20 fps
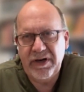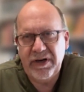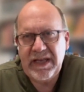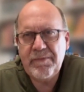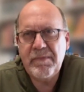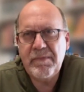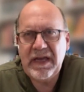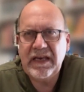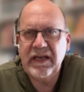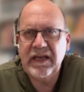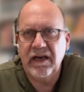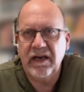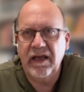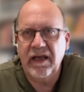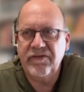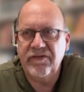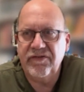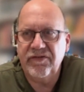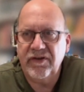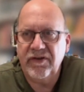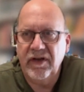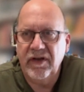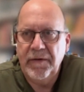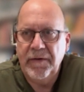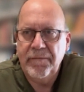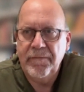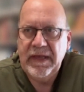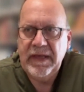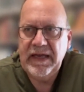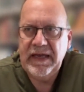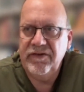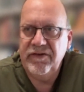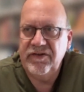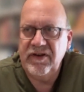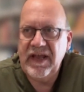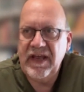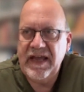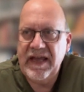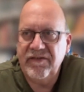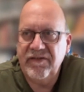pretty meaningless
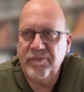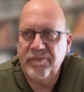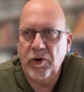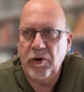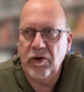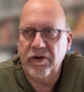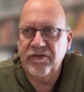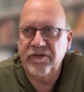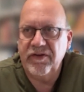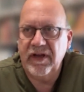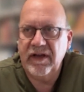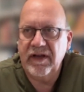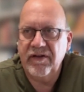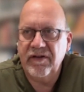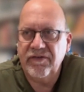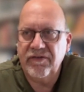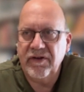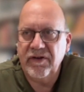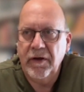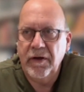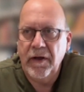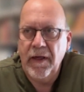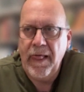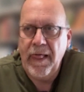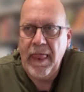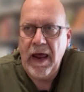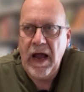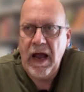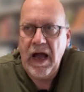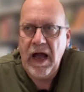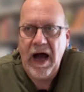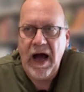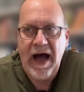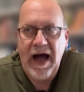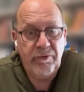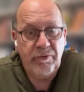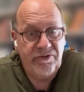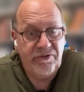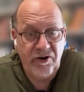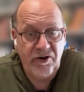in today's politics.
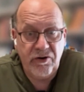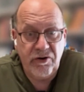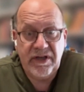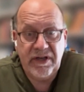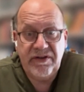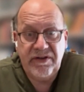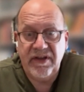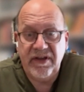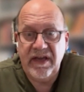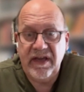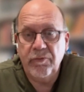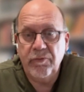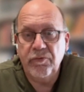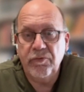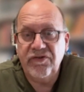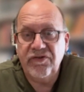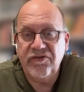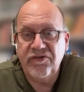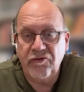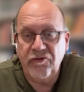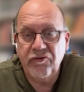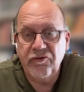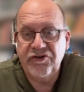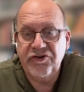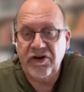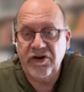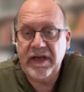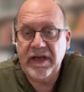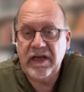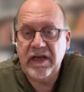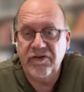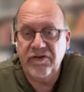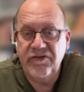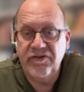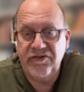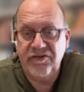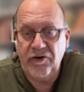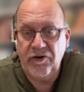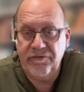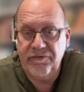I would certainly say it was socially
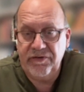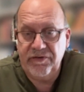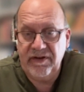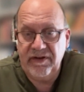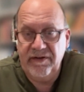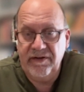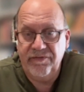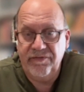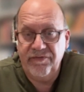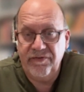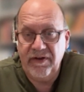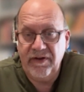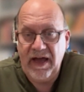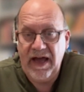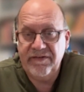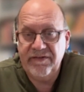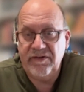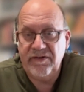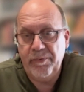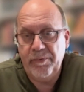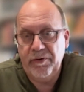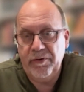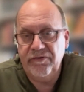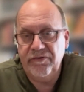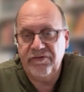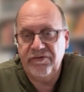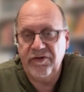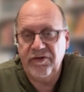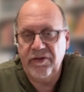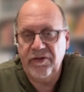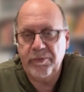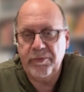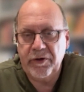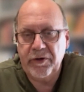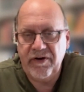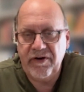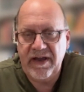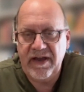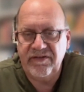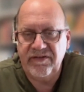conservative as opposed to the
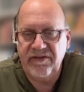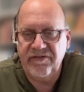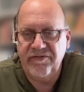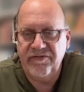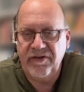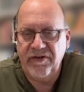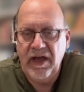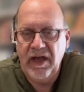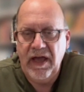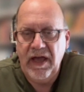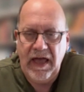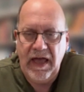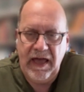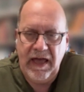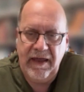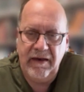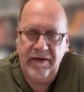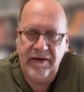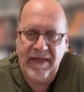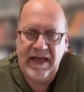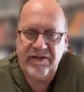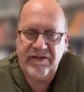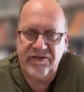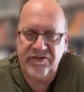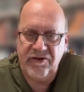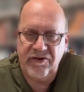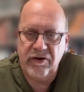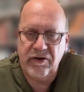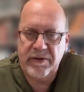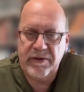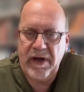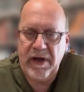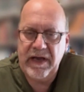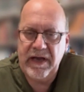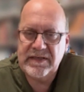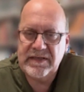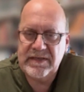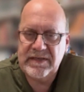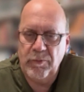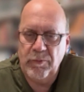progressive. Uh, that certainly
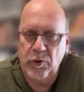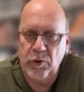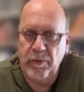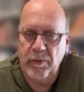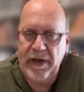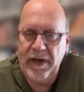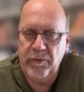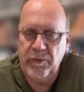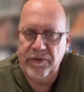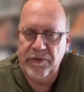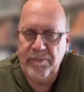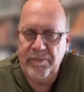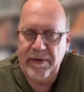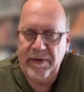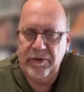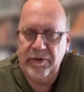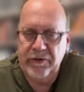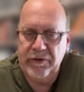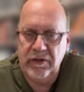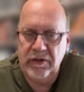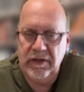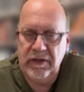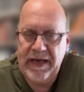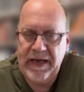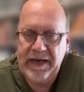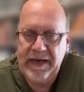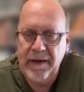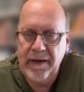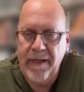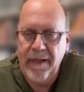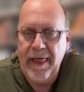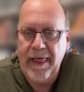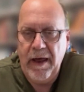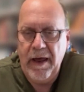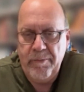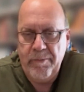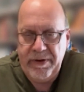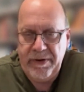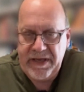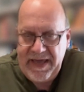binds more well with the biblical line.
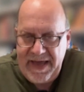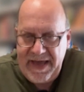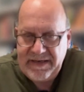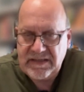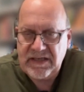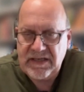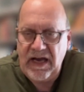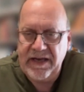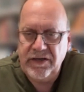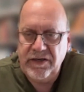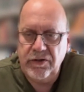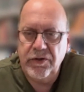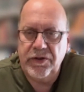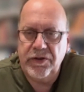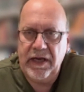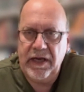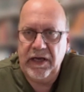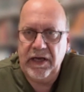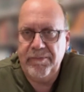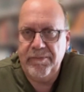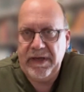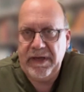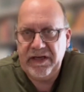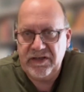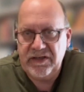But yes, I do think